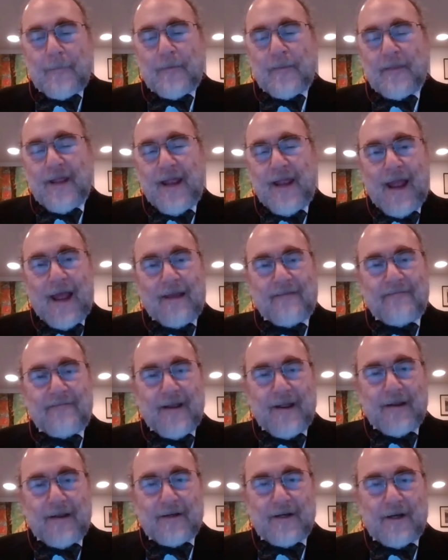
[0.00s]

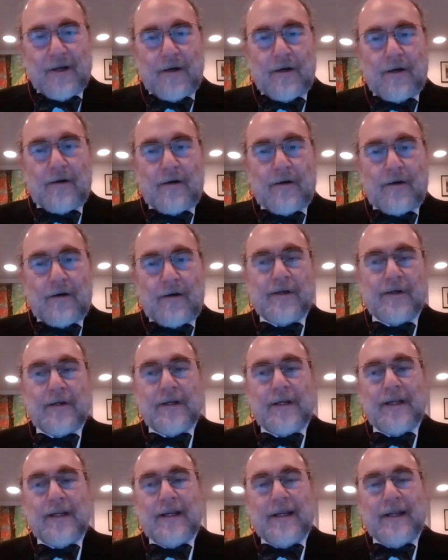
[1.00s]
advent of
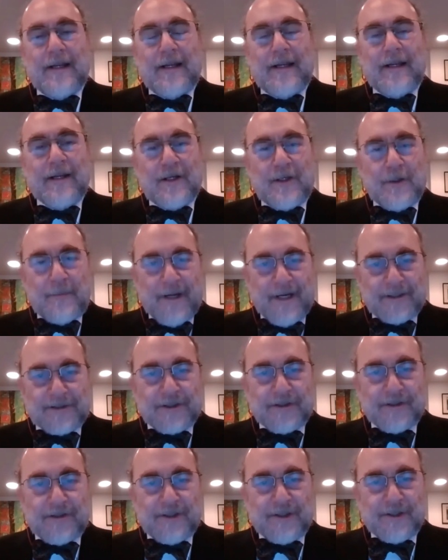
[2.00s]

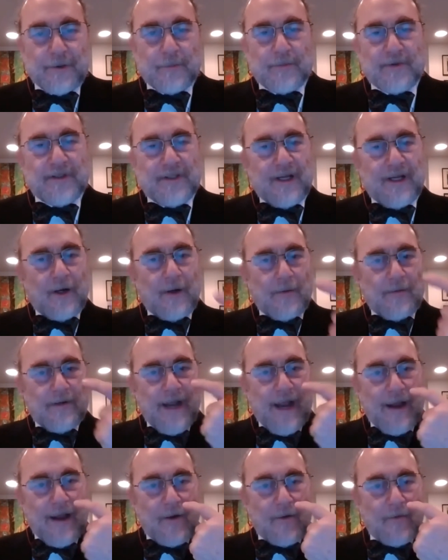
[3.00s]
intubation tubes that go
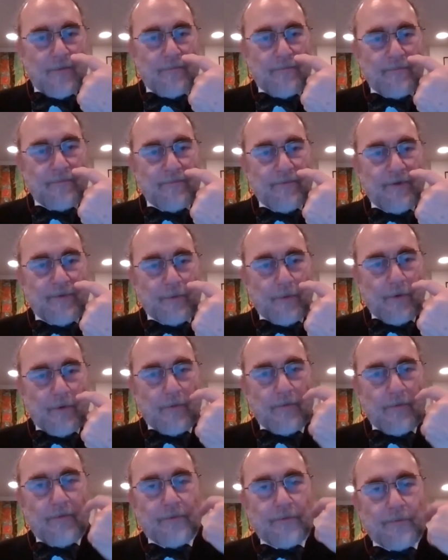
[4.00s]
down the
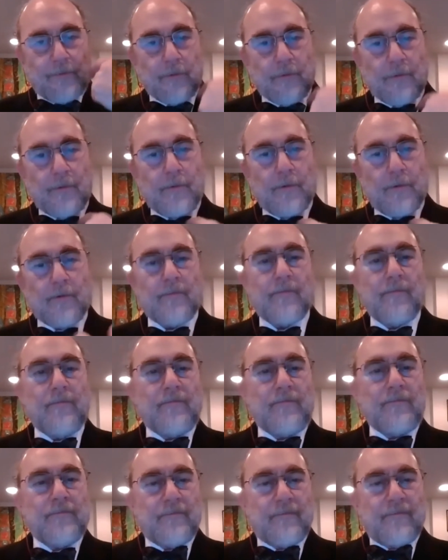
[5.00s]
throat through
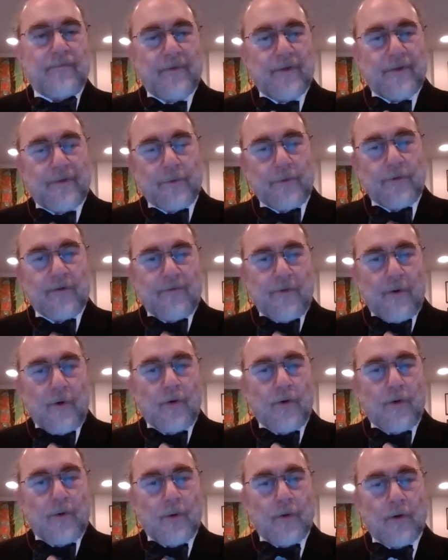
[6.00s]
the
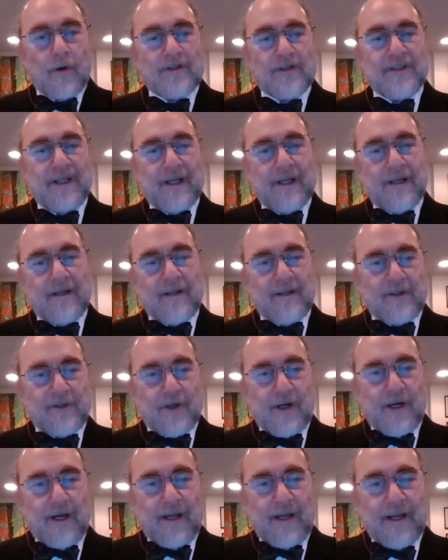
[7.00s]
vocal cords into the
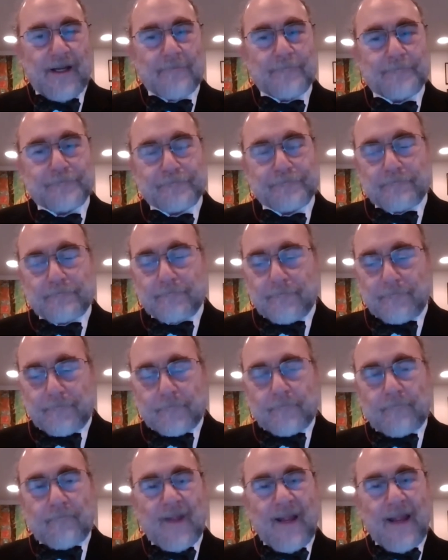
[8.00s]
trachea
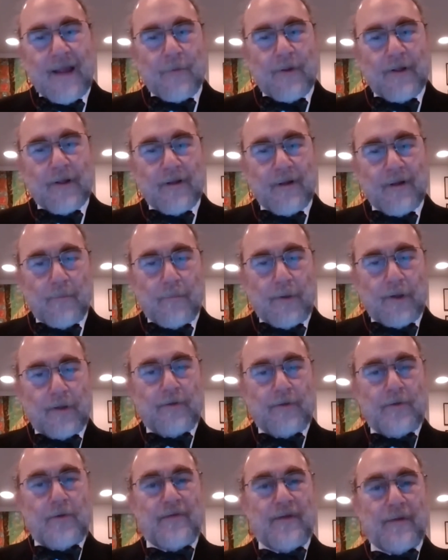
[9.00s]
with a little
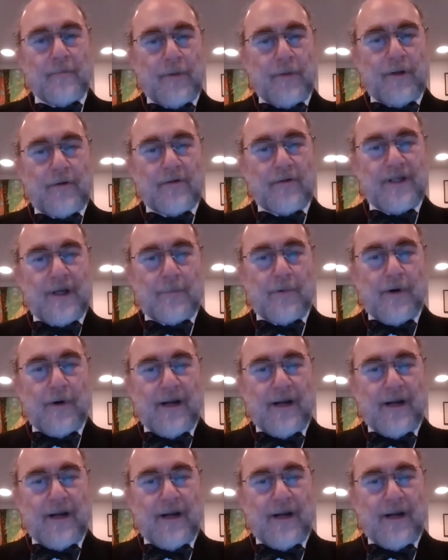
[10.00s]
balloon that blows up right at